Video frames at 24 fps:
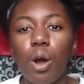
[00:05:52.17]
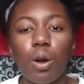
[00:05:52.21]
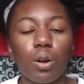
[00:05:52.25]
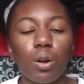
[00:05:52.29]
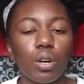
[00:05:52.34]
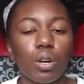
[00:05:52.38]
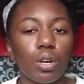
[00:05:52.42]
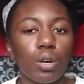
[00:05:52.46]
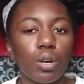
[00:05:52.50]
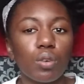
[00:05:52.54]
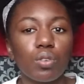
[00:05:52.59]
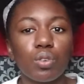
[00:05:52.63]
or
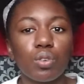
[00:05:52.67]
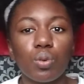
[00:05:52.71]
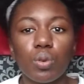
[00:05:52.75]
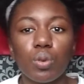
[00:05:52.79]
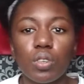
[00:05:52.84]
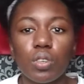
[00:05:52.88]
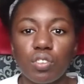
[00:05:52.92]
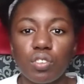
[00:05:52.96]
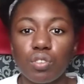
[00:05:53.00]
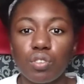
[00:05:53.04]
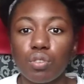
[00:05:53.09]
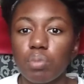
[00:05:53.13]
go
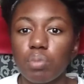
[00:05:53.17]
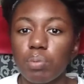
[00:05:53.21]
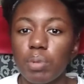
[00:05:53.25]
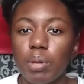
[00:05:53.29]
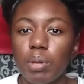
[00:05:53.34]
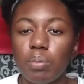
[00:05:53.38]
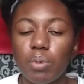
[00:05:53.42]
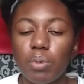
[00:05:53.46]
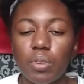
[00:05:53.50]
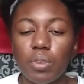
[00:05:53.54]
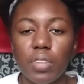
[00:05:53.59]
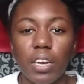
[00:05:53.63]
towards a group of
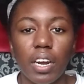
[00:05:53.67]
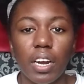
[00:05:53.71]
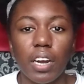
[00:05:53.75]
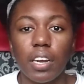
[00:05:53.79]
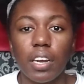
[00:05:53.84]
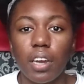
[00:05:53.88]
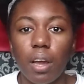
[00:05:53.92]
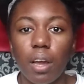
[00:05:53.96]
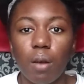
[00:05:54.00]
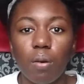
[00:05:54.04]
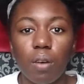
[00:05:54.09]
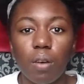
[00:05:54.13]
people that I
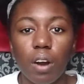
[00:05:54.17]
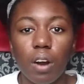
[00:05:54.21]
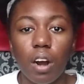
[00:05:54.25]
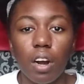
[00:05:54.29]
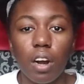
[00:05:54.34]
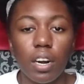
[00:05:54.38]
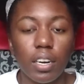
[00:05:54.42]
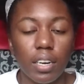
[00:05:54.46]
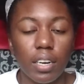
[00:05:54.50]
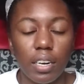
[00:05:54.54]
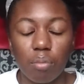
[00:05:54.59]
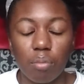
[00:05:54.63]
know
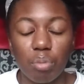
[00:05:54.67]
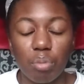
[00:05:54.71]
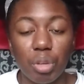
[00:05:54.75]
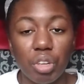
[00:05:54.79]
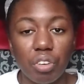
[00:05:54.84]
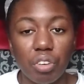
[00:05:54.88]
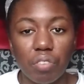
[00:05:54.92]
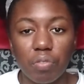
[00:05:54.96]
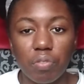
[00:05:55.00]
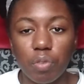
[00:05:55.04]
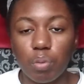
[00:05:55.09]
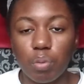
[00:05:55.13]
aren't going to be
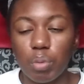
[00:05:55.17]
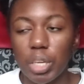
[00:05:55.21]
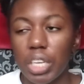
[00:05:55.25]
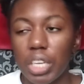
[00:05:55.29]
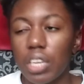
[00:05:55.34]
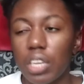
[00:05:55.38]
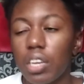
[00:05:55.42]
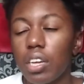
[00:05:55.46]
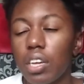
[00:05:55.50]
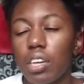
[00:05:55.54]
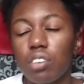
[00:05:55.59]
good for me.